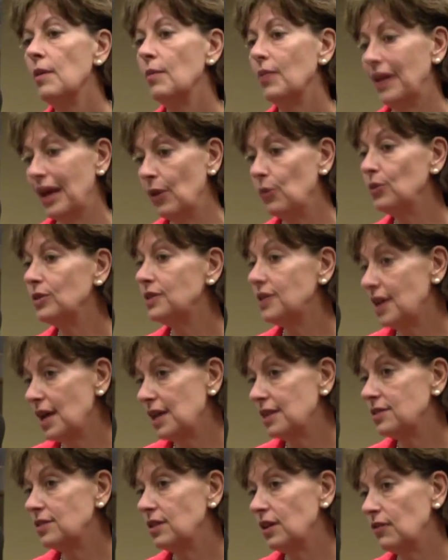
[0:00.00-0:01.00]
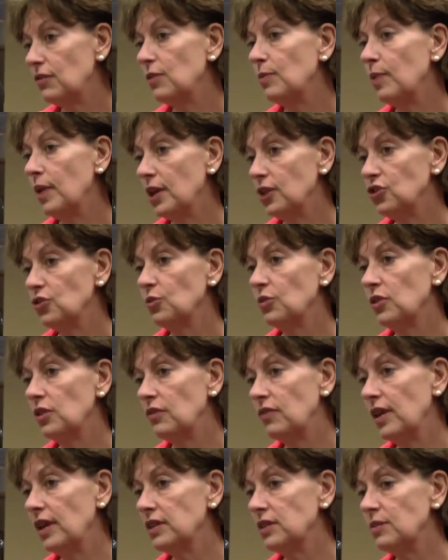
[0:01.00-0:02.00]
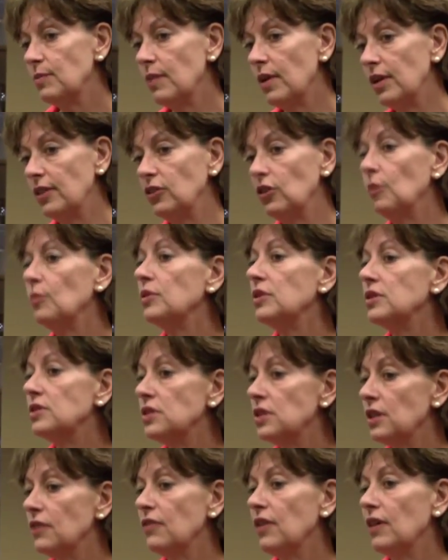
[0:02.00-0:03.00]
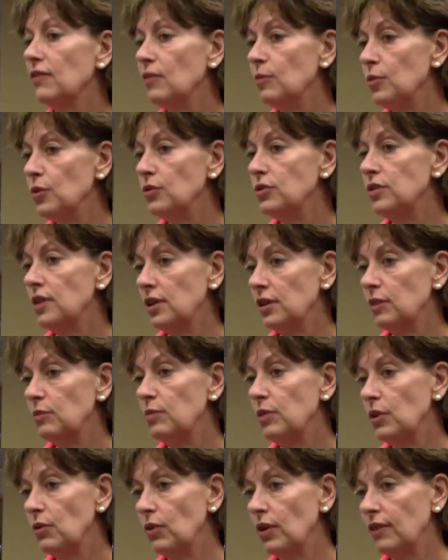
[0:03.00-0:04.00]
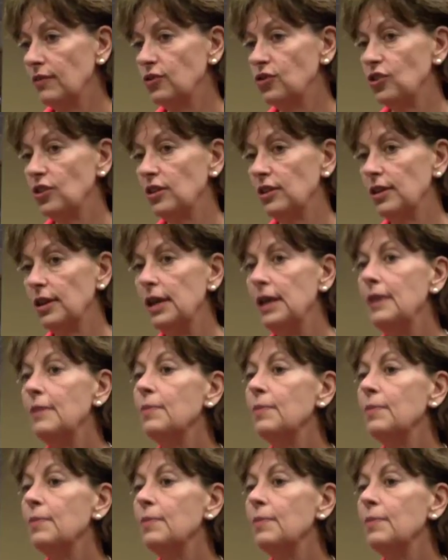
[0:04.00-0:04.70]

But I will test every patient with advanced melanoma to see if they have a mutated BRAF gene.